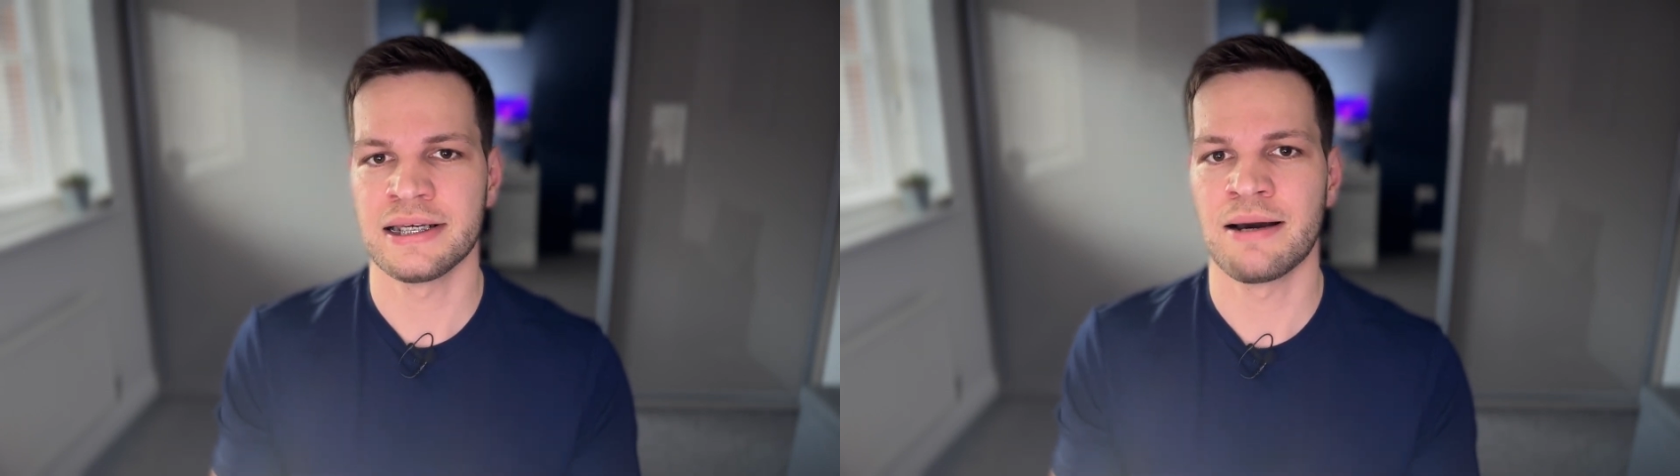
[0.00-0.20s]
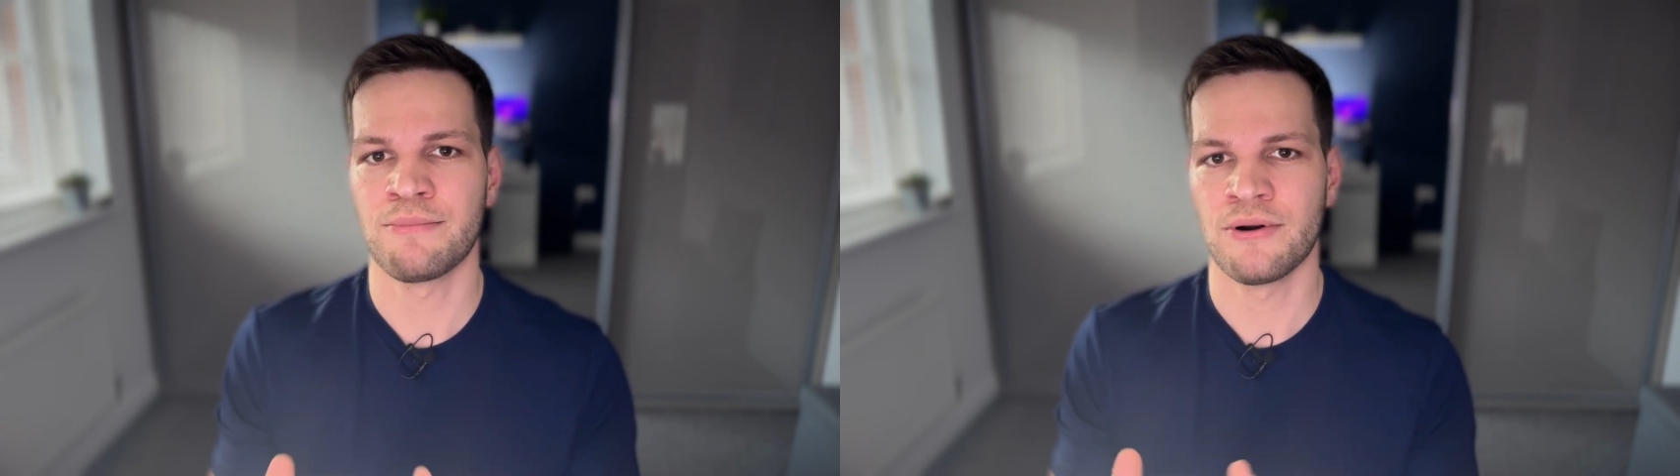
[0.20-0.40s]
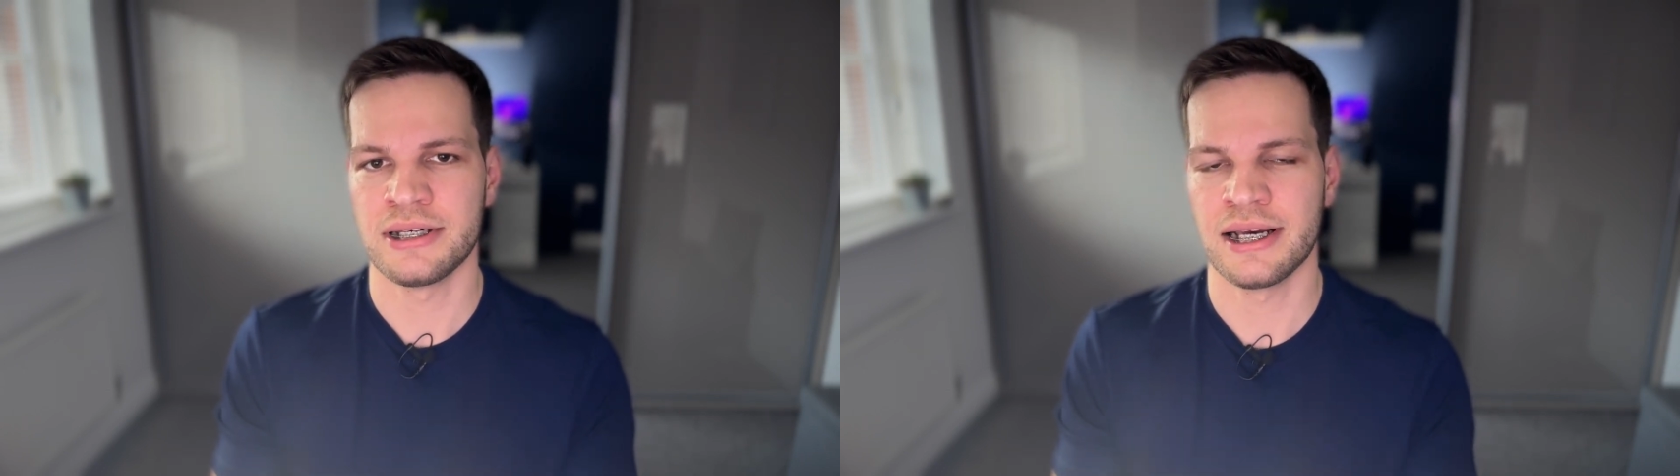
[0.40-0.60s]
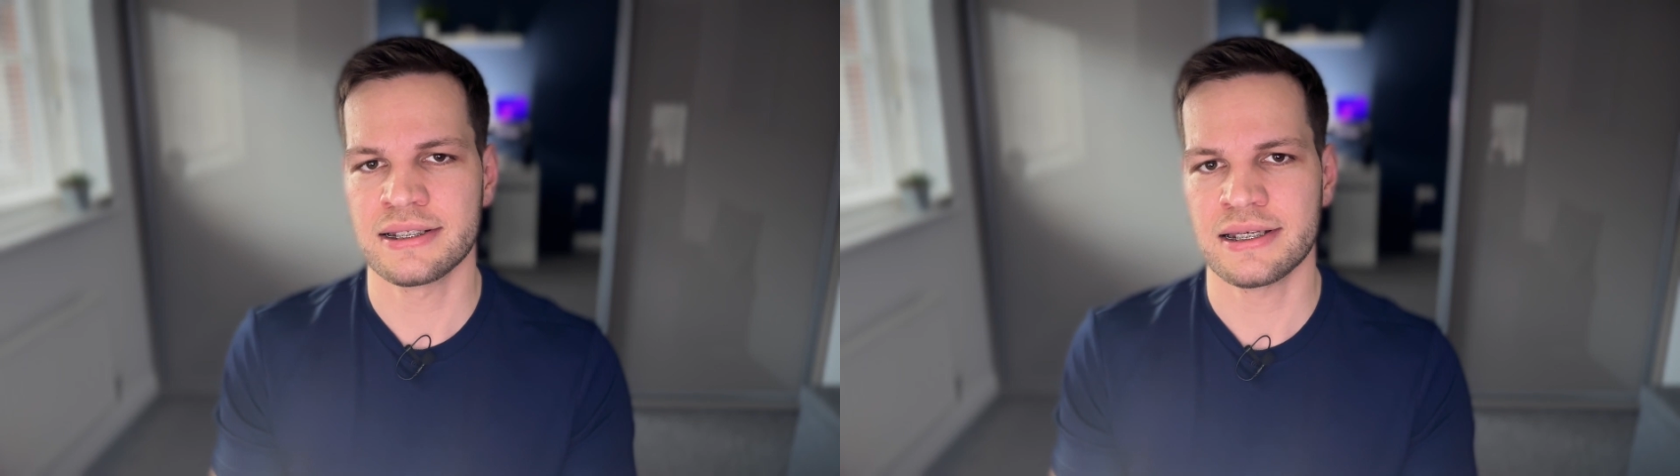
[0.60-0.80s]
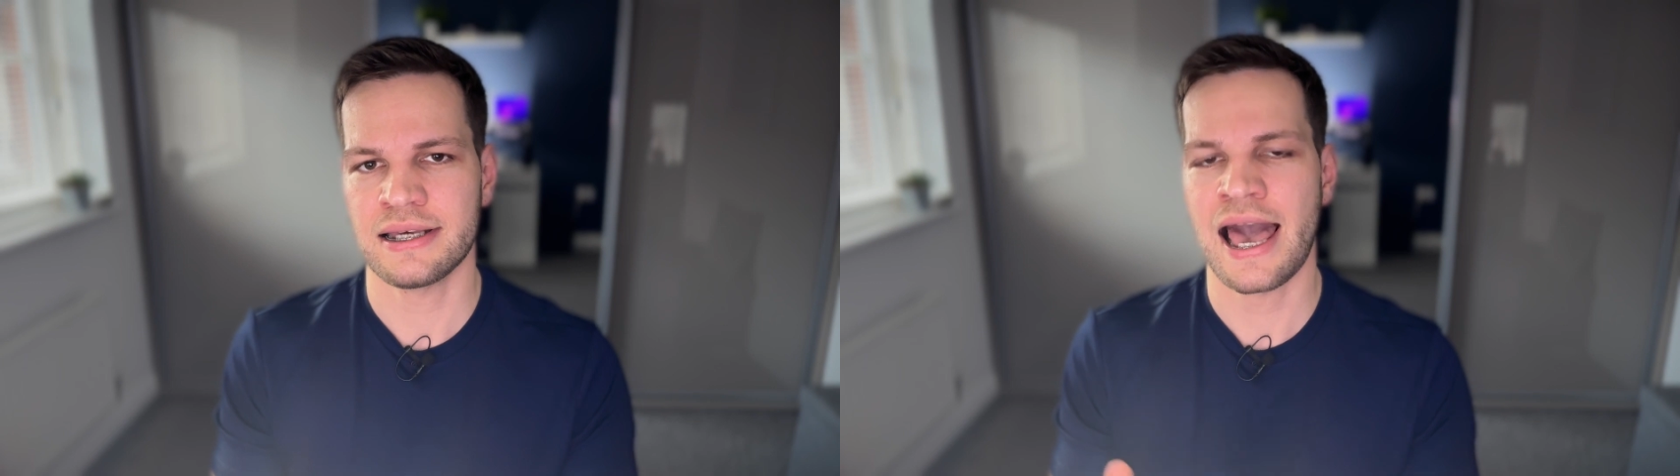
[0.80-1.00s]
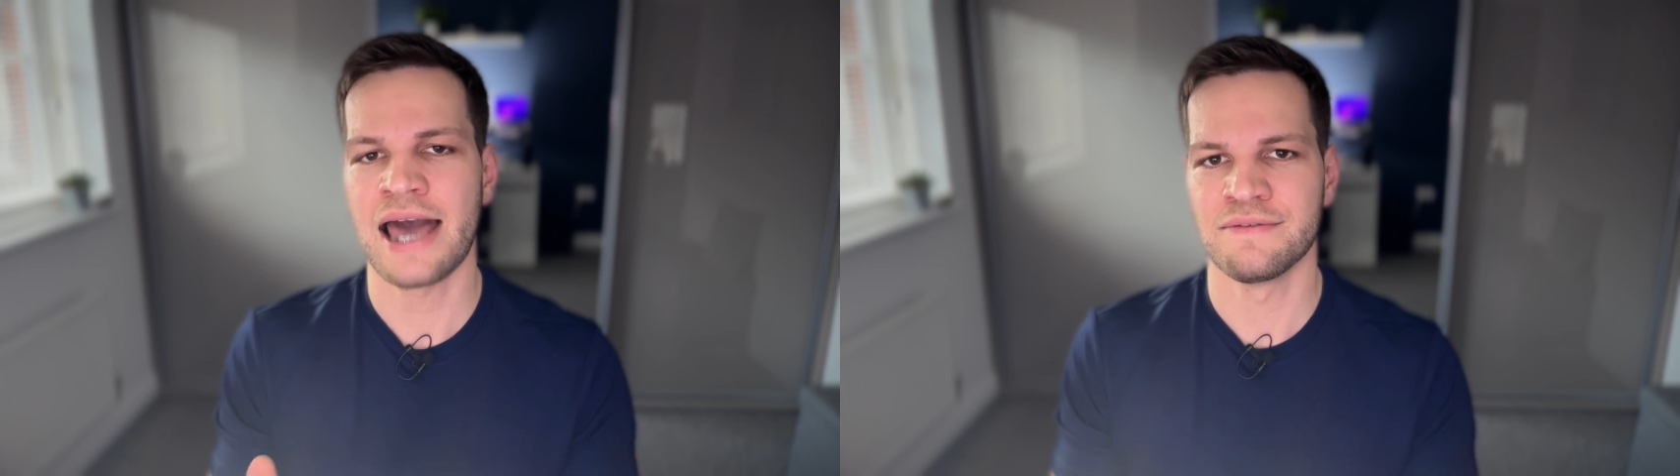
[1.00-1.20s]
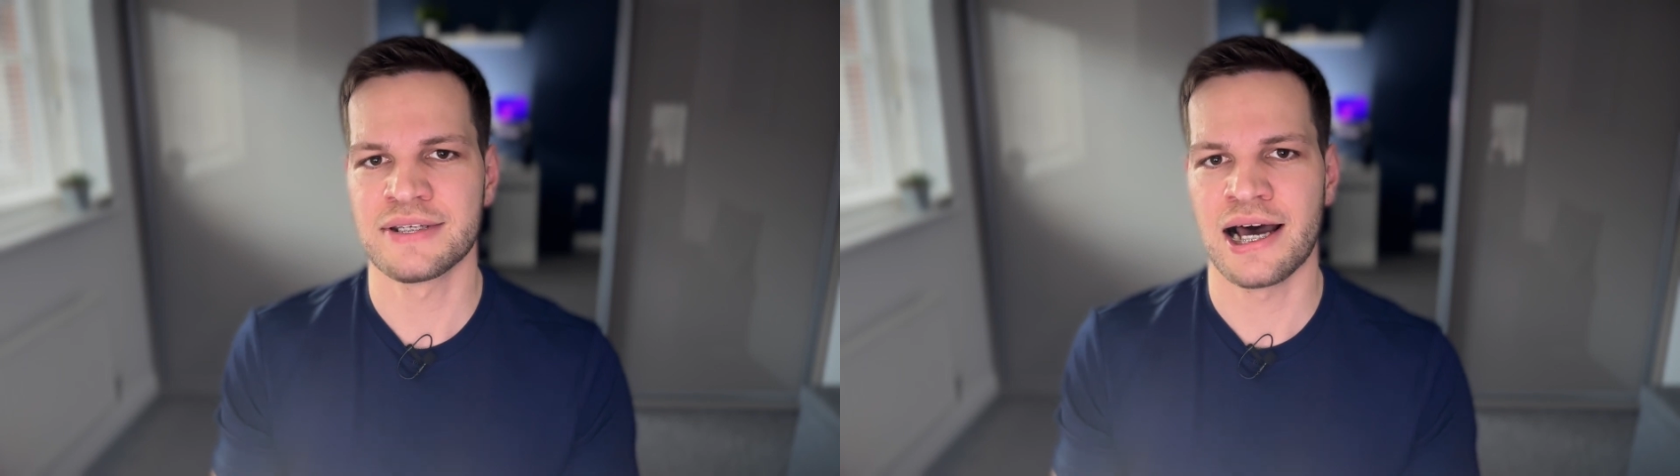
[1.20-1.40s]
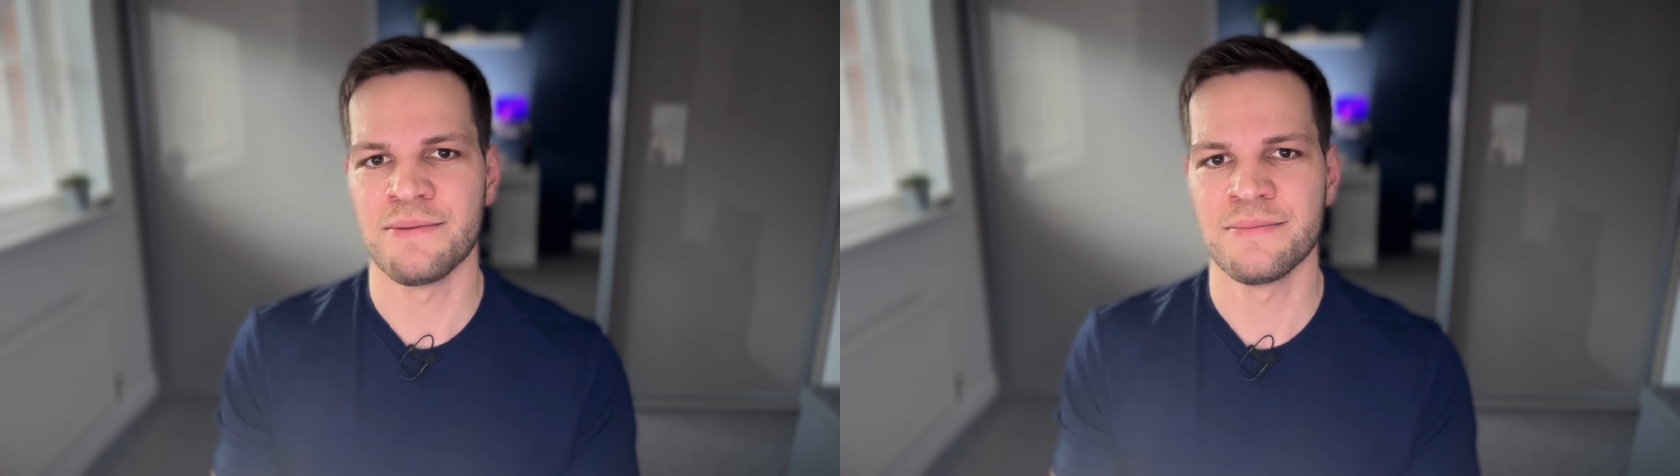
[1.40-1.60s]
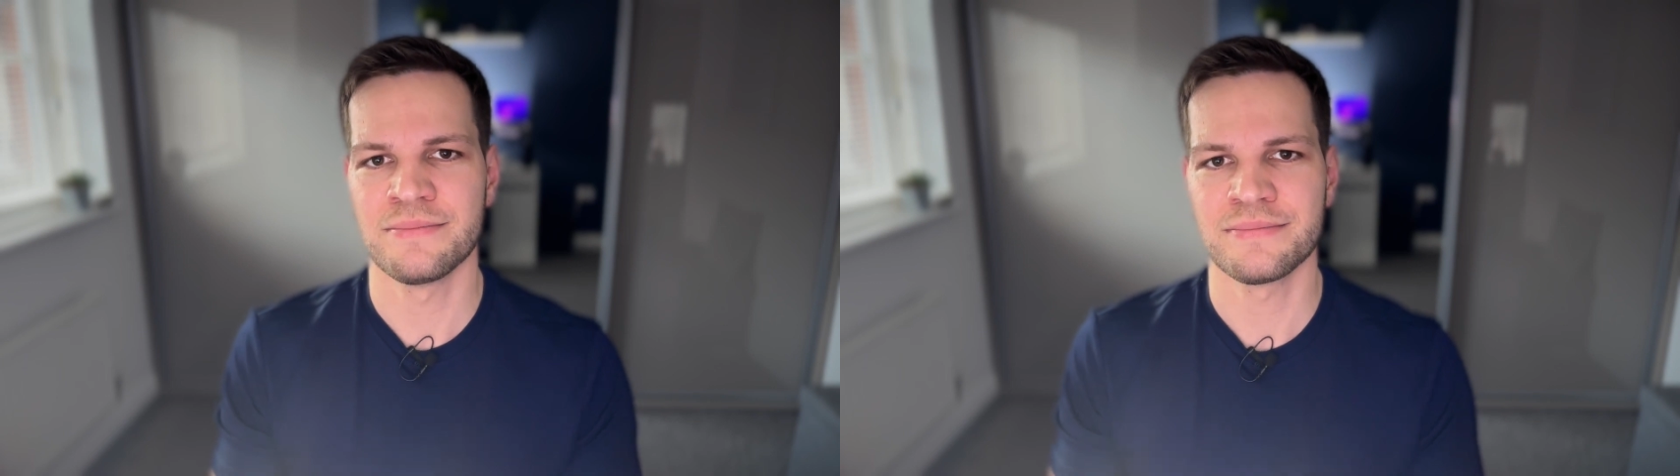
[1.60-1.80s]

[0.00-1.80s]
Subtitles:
that project ahead of time.